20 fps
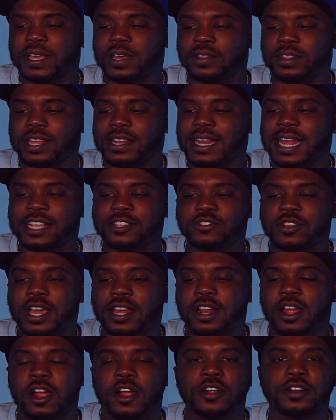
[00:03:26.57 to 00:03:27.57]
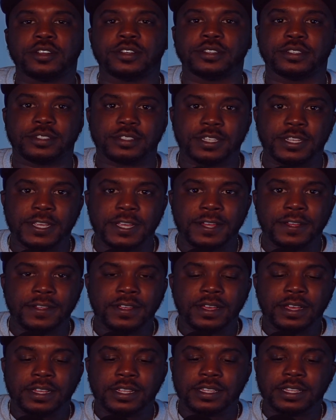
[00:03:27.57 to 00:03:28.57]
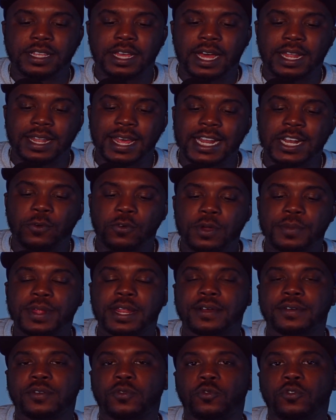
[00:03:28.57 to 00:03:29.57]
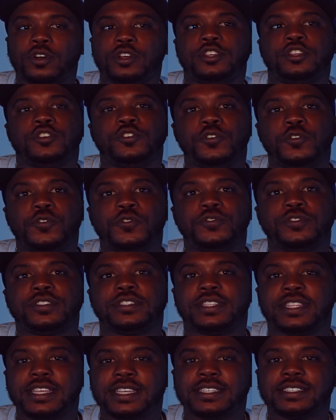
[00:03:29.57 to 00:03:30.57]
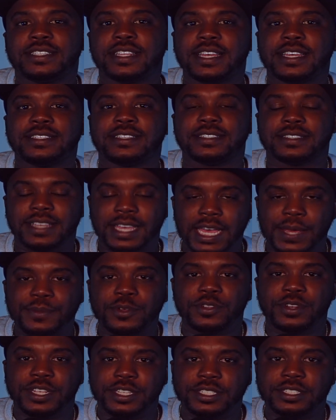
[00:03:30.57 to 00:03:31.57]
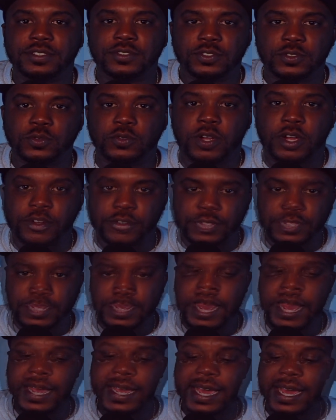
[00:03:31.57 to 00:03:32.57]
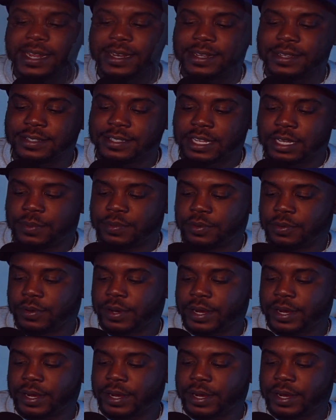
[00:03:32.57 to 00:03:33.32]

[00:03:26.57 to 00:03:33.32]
they're not trying to hurt us. A lot of women will use these things as ammunition to hurt you. I got an example,